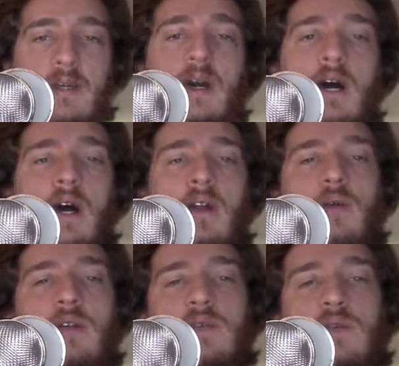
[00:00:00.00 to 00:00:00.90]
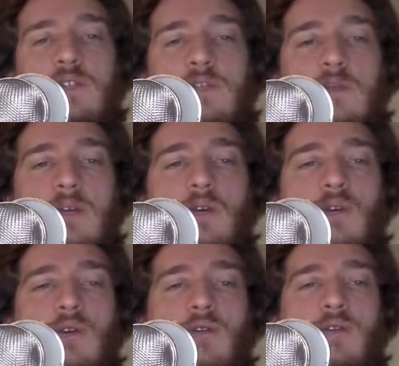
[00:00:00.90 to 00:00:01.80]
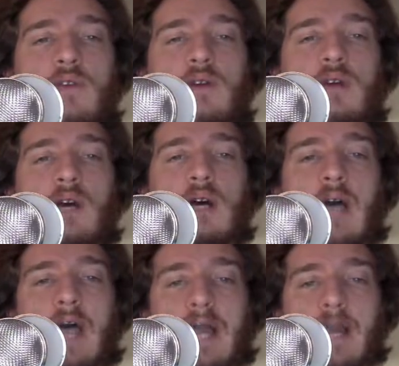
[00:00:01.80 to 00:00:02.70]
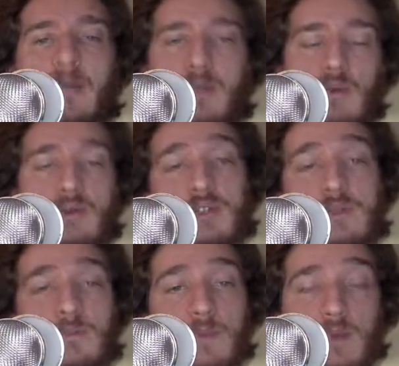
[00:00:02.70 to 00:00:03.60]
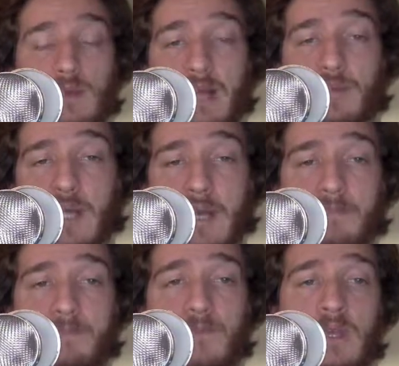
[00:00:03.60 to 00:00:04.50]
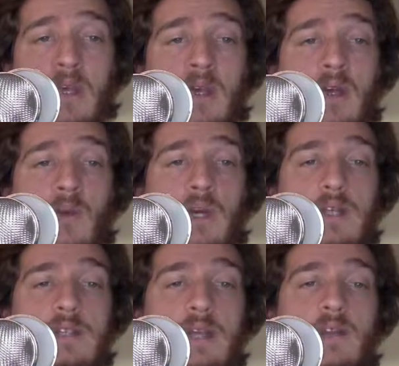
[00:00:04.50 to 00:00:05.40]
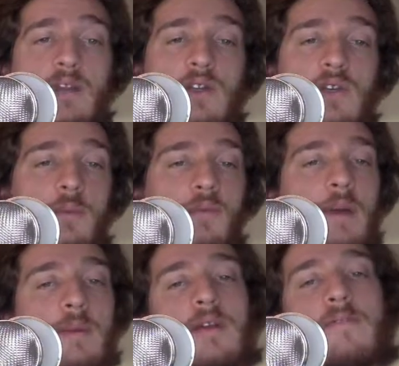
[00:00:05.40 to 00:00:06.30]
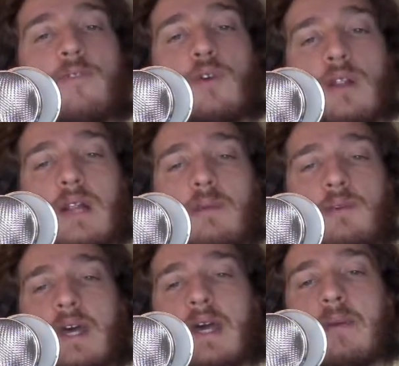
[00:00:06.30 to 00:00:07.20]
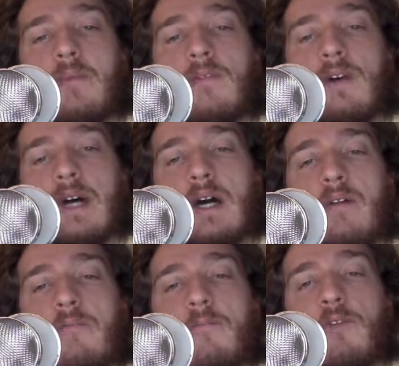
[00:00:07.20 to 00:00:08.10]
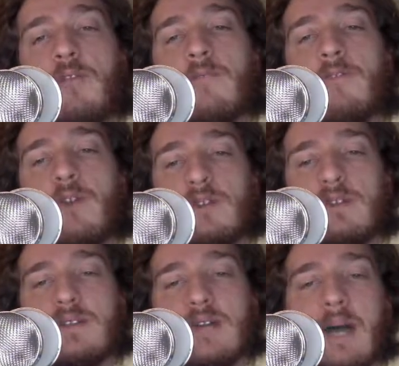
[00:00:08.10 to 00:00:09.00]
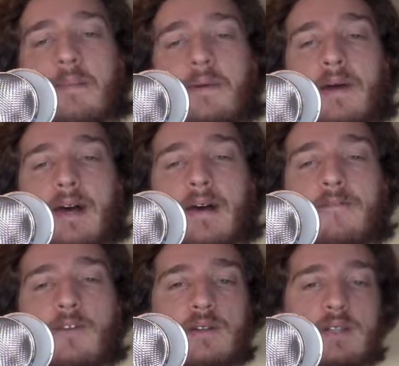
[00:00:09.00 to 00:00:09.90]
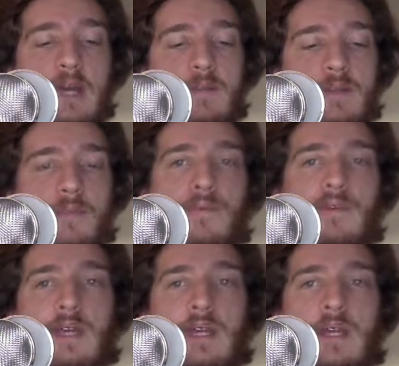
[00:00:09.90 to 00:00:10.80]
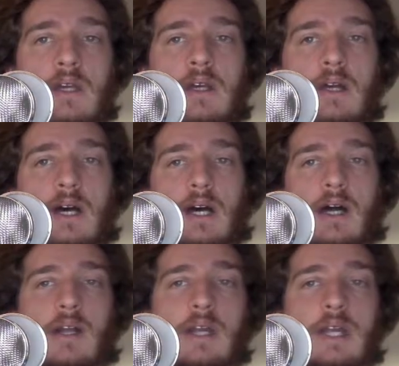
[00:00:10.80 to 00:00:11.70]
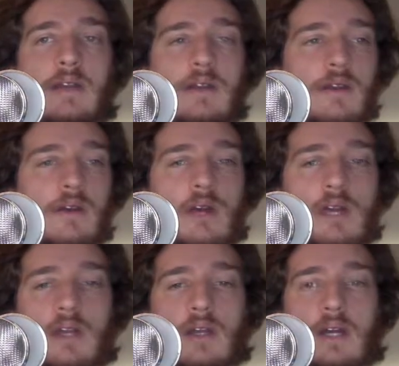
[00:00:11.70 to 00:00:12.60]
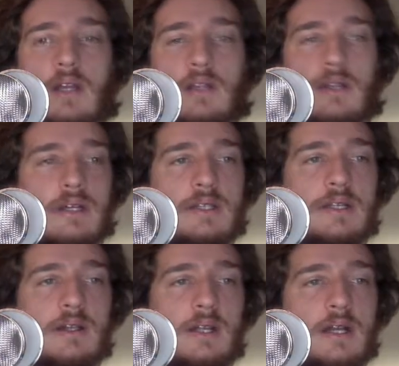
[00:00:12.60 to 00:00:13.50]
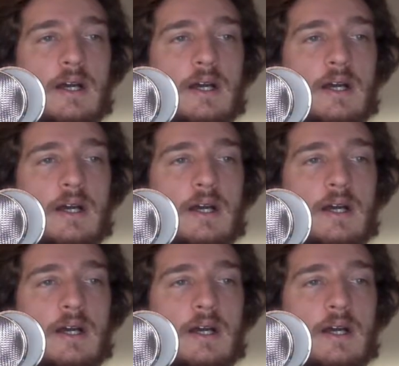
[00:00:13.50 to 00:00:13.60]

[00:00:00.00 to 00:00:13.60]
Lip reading: Otherwise, it would just be called add label, well, just be called label name. We set the control parameter for the label name for the font type. Font types are pretty neat. They're a nice little